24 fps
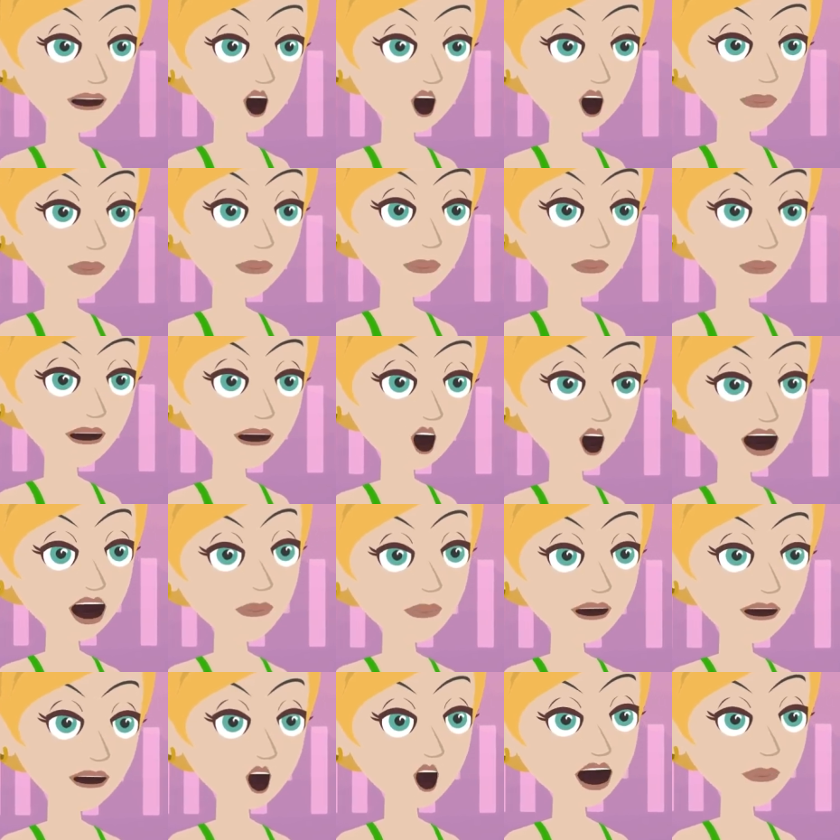If you're taking
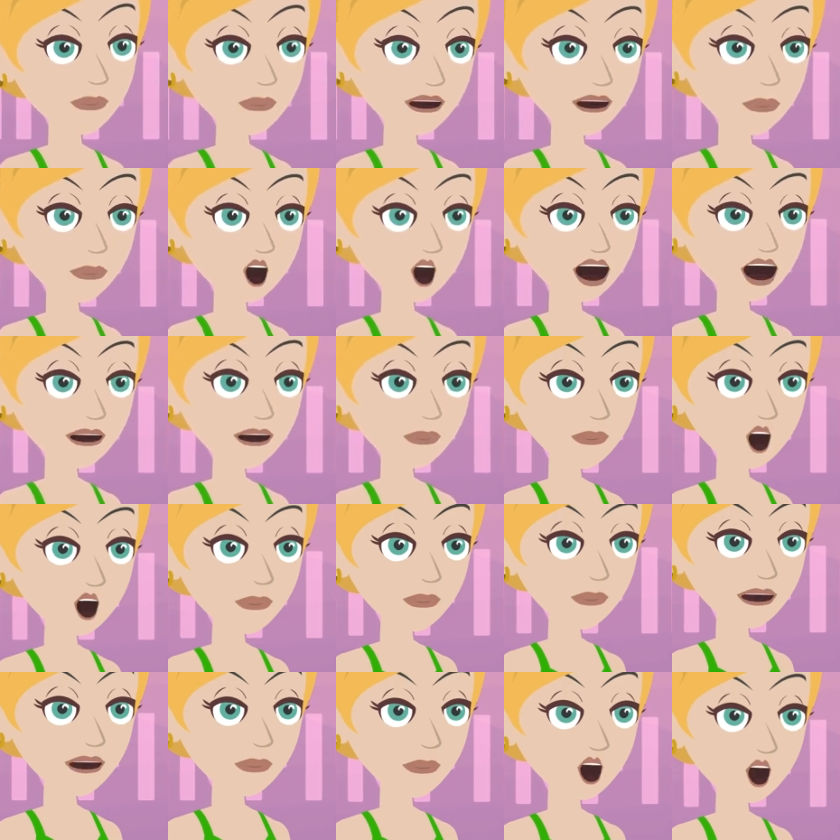score of what
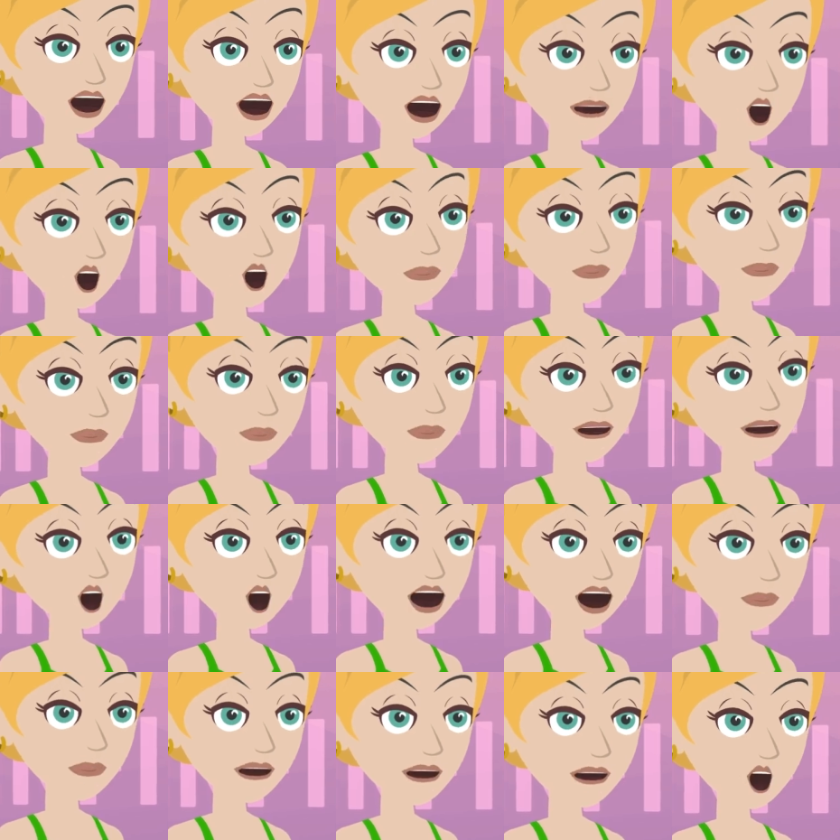is and
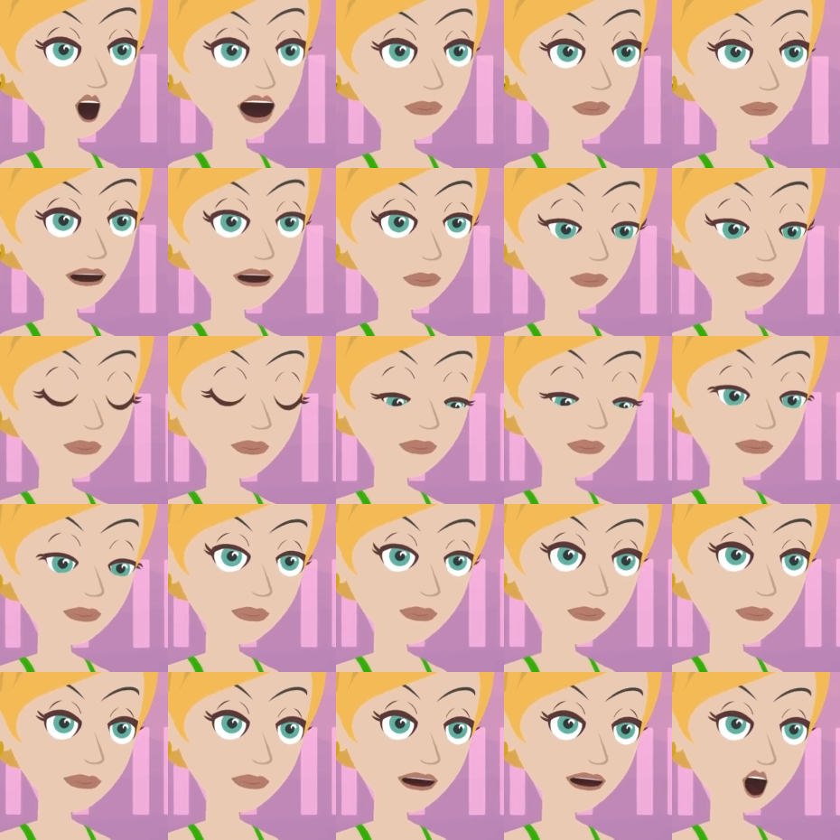using that as your
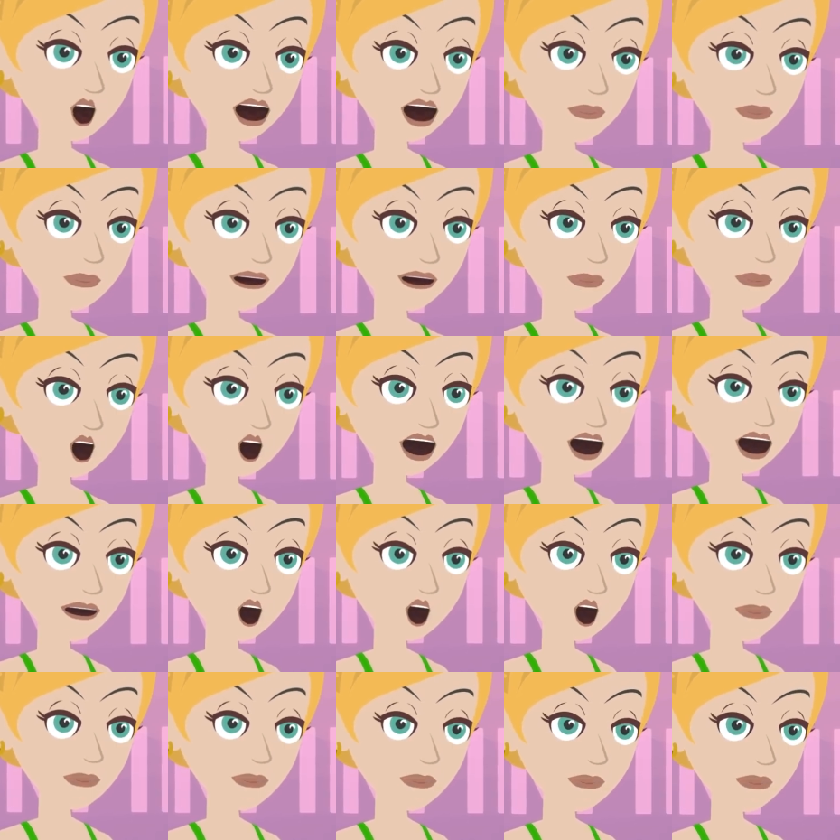basis of how you feel
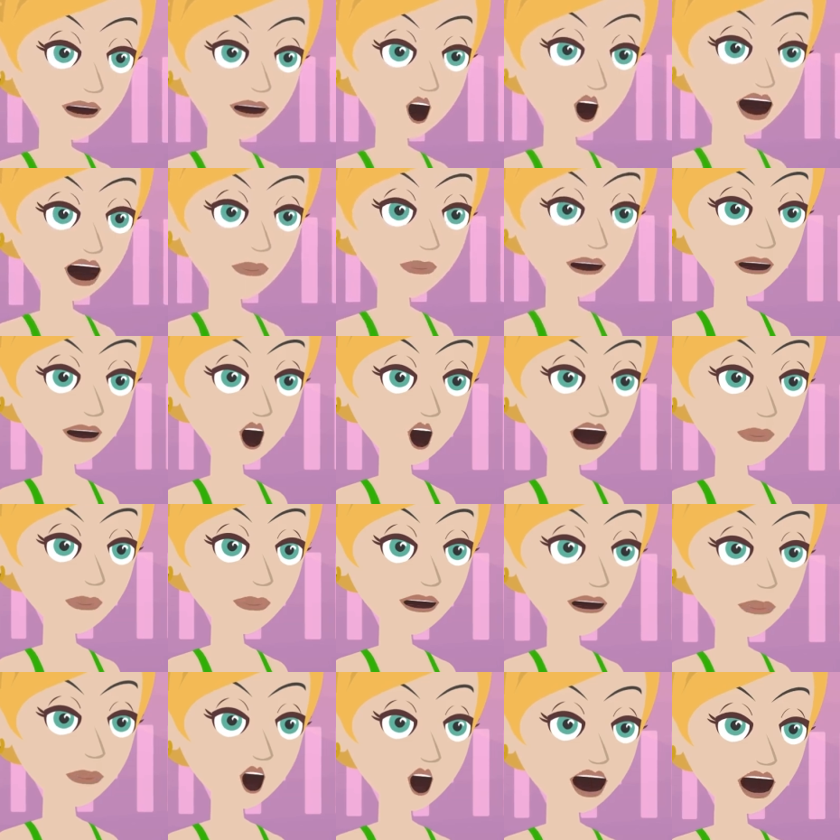about you, you're
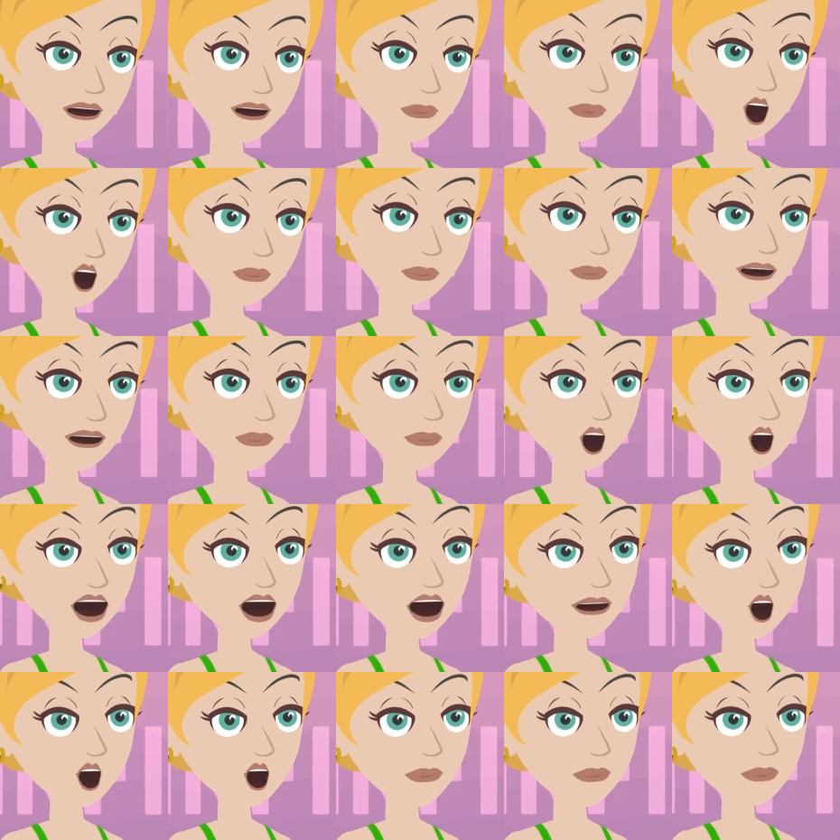missing
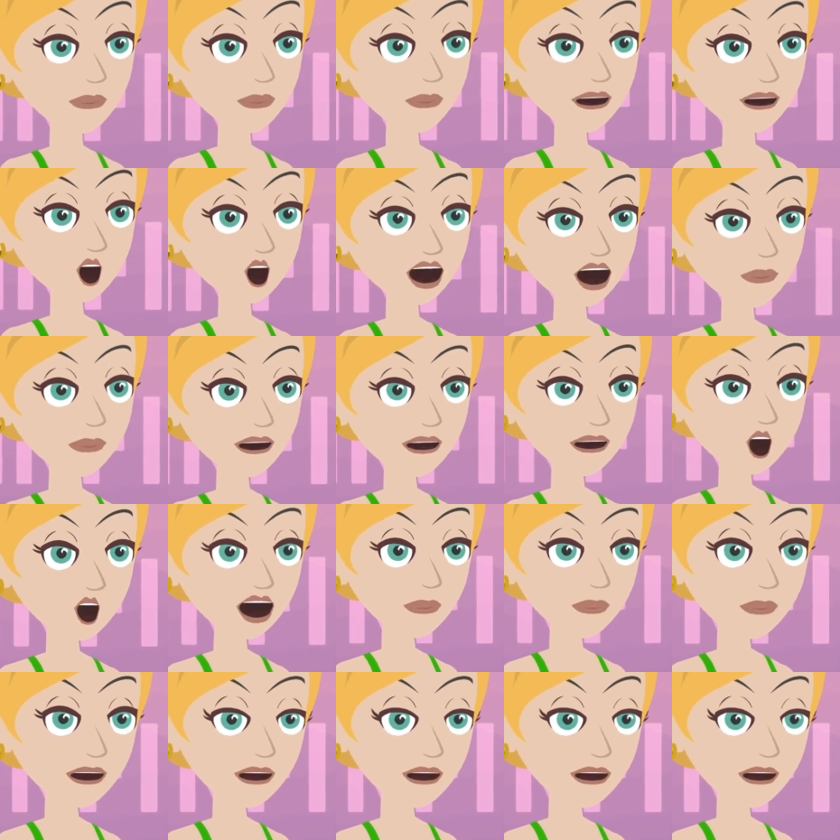the potential,